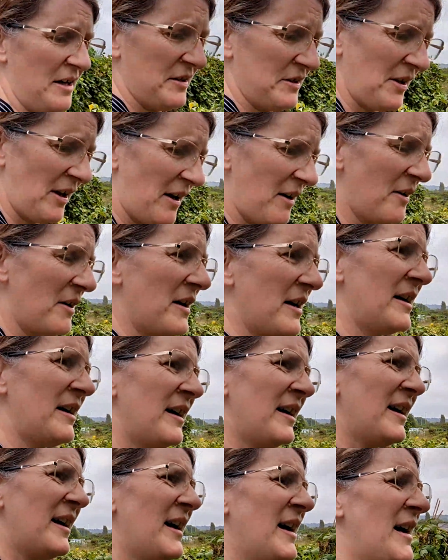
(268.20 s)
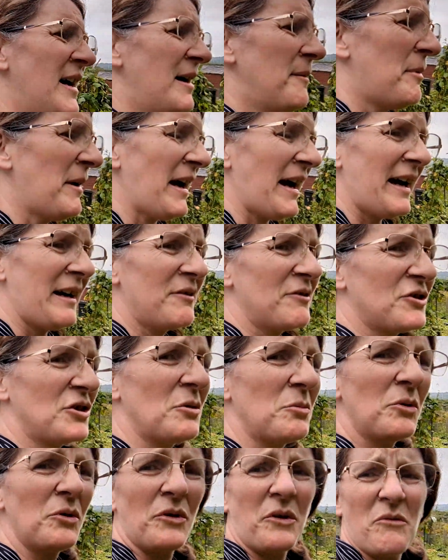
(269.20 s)
So a bit out, I
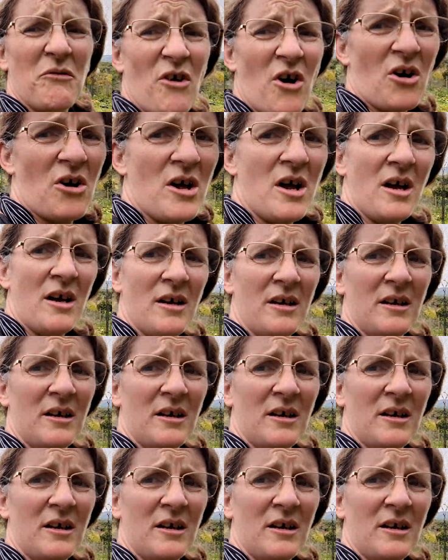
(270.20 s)
wore the wrong